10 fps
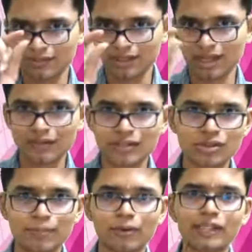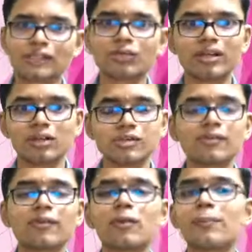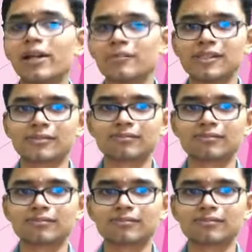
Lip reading: individual points useful for prelims.